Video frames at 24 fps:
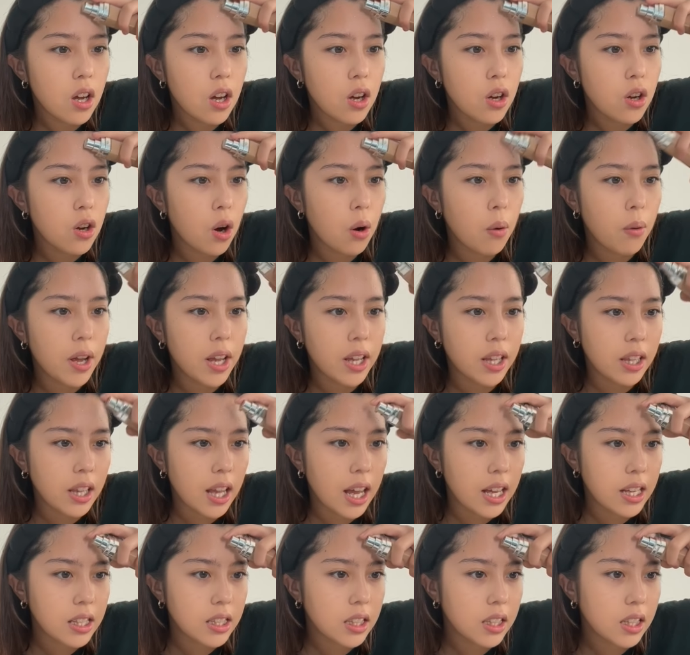go in
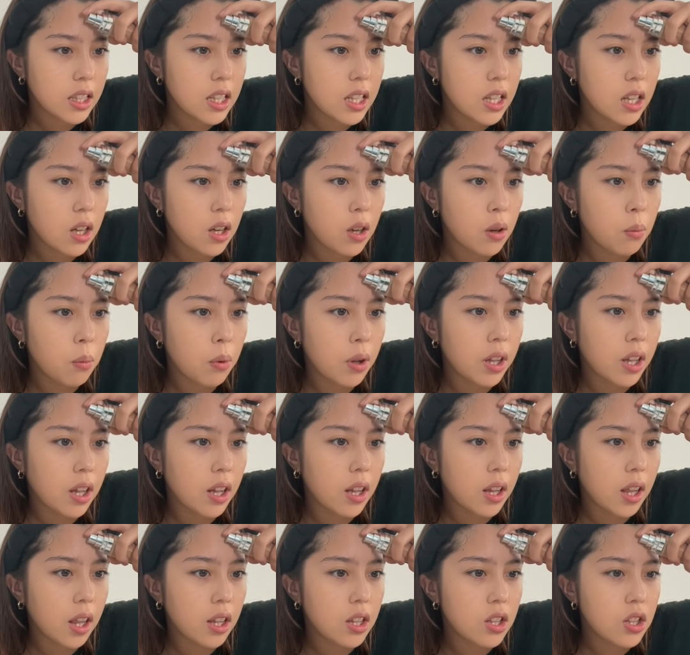lastly with
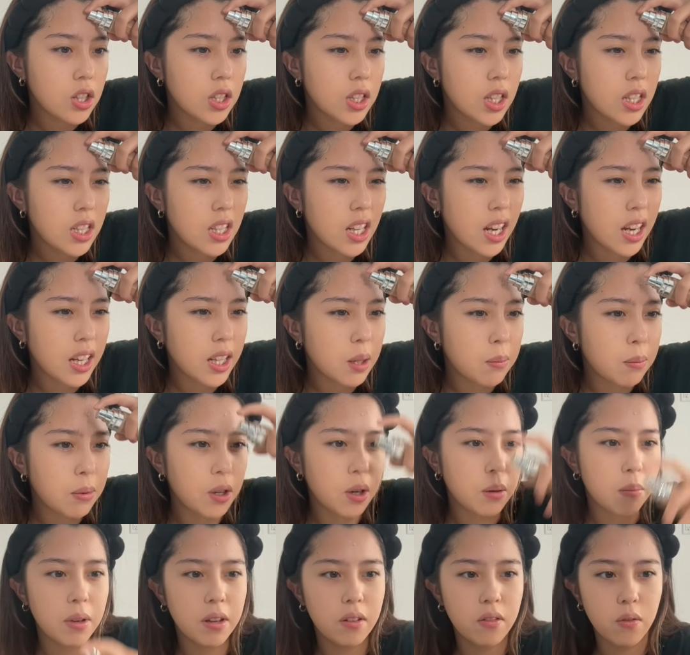just a tiny bit on
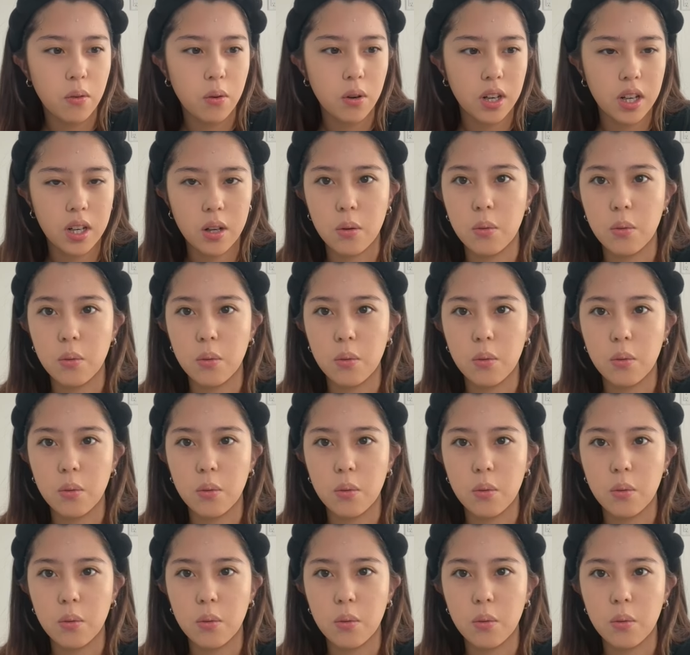my forehead.